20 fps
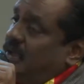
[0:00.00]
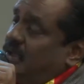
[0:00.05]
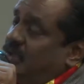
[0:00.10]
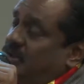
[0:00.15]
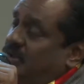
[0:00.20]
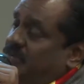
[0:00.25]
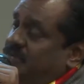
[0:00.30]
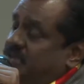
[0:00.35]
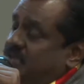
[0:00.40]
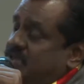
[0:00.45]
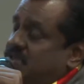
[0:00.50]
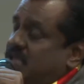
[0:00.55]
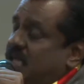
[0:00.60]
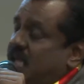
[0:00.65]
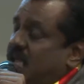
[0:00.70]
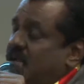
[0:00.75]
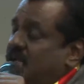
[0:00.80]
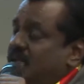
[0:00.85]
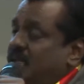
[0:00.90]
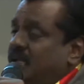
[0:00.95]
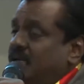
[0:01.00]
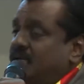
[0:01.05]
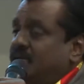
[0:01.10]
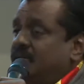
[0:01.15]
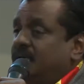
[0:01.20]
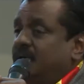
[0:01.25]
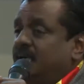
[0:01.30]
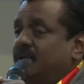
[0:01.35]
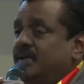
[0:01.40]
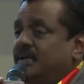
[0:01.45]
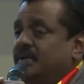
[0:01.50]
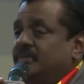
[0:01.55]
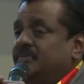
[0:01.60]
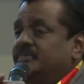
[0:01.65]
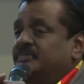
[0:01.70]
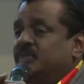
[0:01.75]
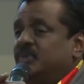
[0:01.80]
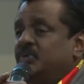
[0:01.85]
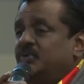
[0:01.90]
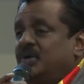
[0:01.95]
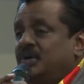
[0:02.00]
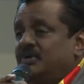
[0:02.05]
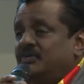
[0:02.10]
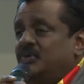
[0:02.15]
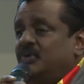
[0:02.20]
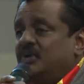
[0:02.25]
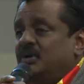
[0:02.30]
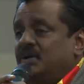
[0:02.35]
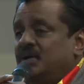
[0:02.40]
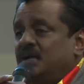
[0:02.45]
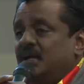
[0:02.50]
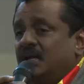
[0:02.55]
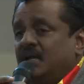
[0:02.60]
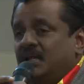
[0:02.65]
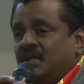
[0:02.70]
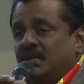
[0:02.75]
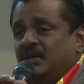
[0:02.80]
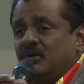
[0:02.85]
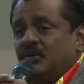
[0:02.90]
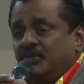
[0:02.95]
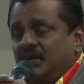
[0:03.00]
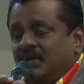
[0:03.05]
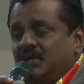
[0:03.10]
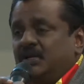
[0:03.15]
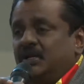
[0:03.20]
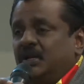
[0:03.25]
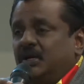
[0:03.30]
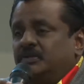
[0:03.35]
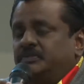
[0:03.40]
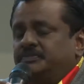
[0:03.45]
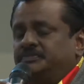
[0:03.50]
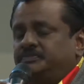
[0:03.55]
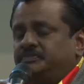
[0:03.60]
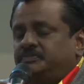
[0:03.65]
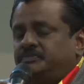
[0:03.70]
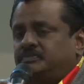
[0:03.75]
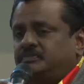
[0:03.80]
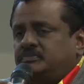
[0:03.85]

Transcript: you have just heard that we have got another committee now